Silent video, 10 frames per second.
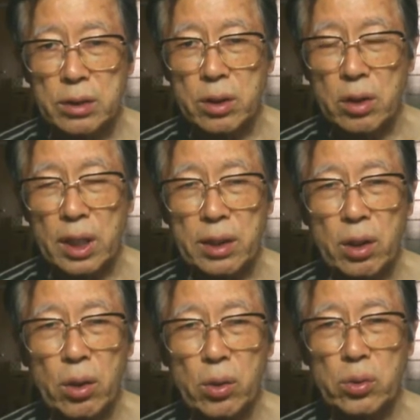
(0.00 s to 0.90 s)
So I
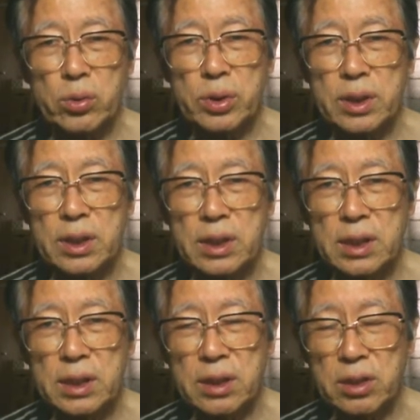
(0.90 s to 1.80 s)
called
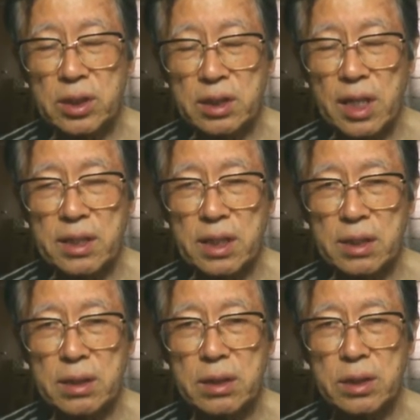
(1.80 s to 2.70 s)
this
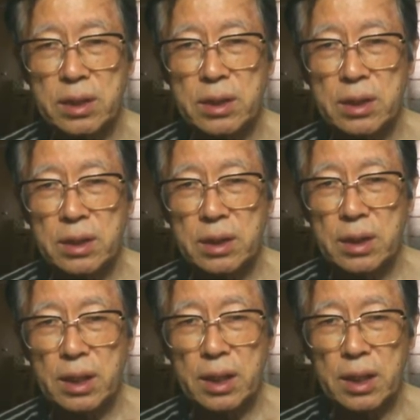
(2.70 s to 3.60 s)
attendant.
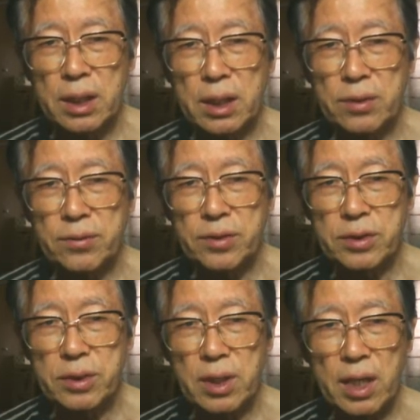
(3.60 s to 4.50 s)

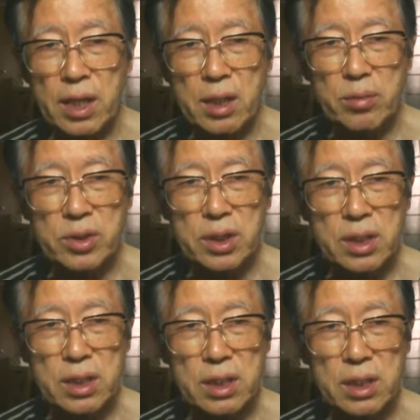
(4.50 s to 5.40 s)
First came
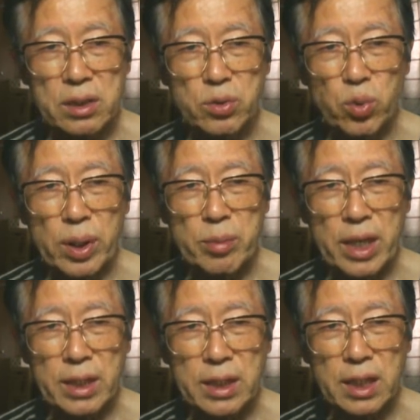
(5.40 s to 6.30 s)
the
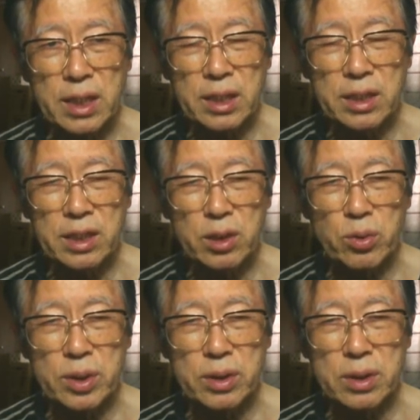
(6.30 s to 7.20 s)
woman, and she
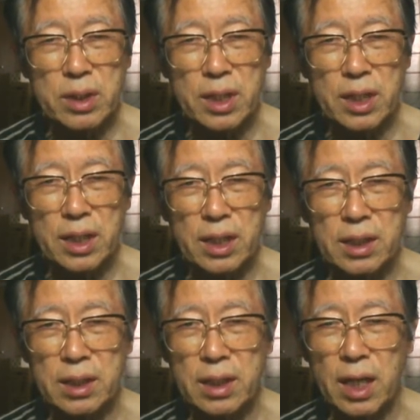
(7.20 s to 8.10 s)
was
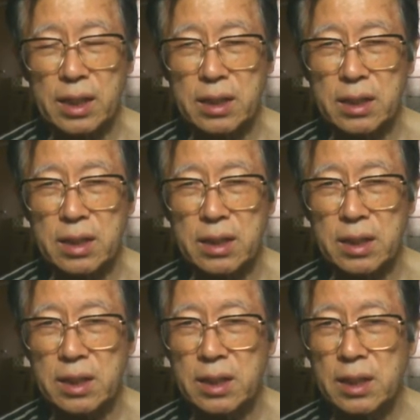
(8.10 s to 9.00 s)
not
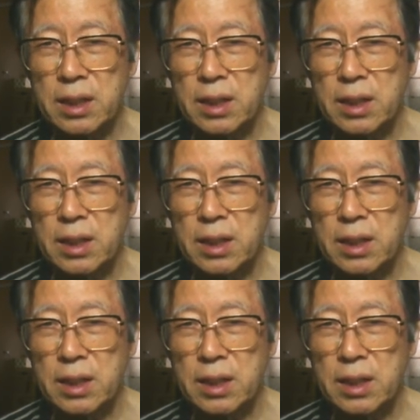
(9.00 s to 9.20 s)
the